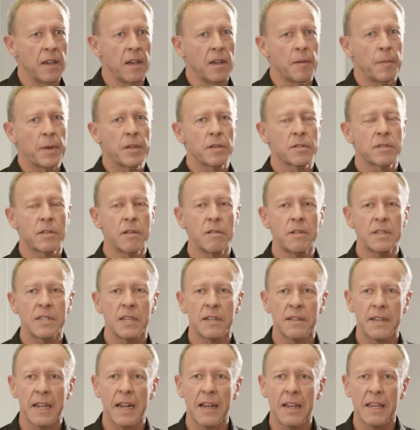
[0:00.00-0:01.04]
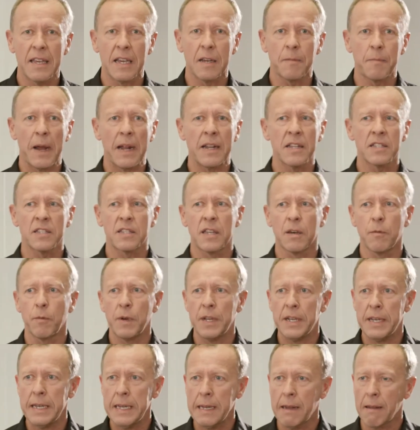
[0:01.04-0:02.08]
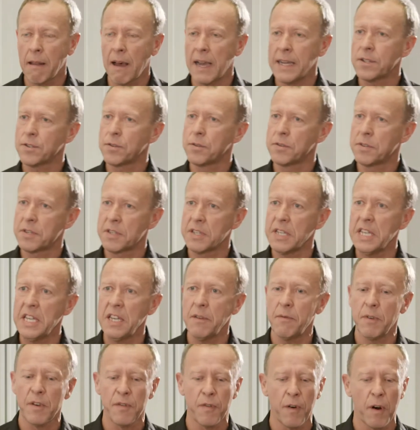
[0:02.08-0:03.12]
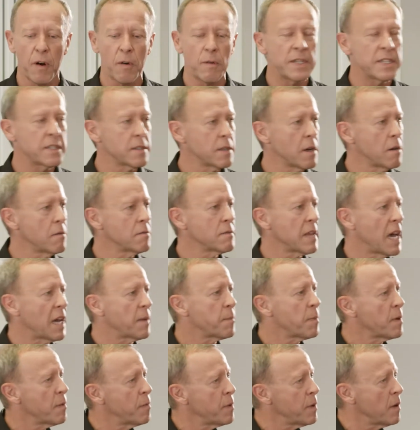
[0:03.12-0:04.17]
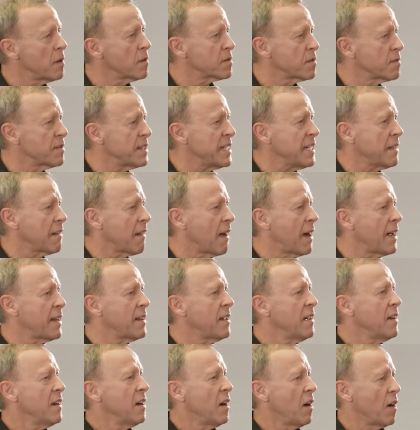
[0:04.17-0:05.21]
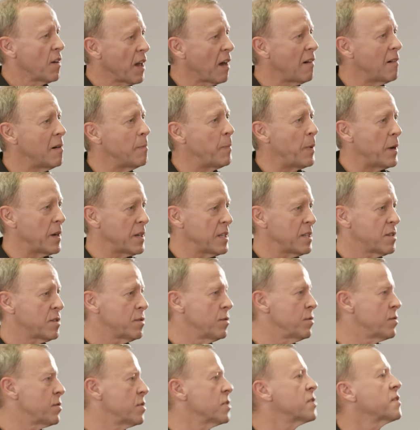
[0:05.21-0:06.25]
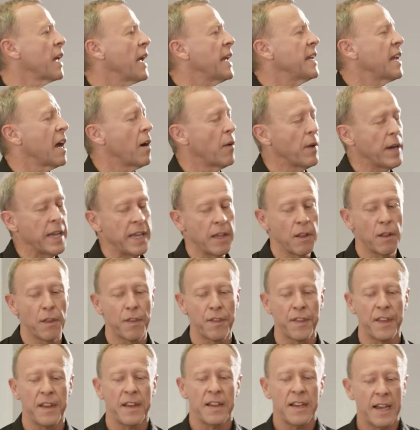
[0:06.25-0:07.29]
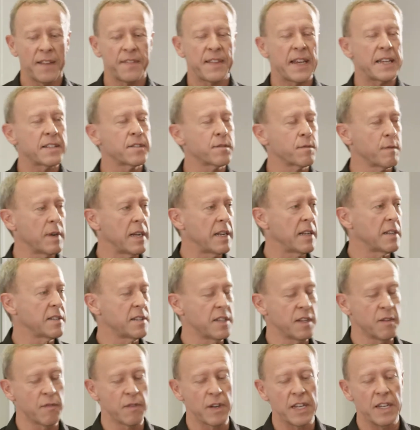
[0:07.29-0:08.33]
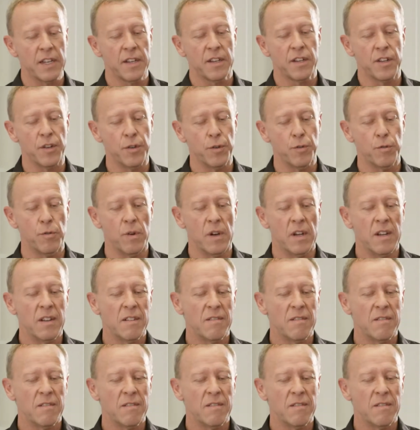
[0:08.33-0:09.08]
Because there is a delicate balance that we need light to see, we've always known that, but we also need light on our bodies to sustain our health, and that's relatively new.